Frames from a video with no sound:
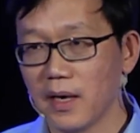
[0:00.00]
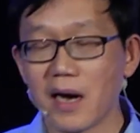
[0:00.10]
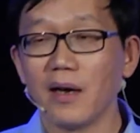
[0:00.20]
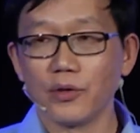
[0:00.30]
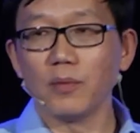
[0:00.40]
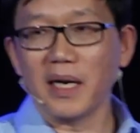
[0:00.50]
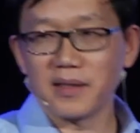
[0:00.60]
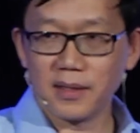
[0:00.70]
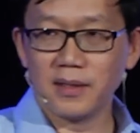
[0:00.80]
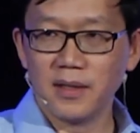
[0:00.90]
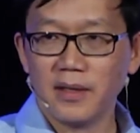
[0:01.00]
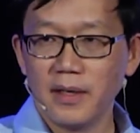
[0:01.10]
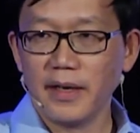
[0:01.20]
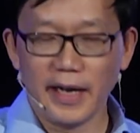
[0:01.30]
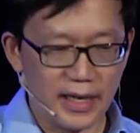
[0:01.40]
on our robots.
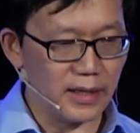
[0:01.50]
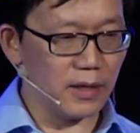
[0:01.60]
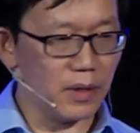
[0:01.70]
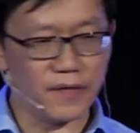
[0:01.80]
And we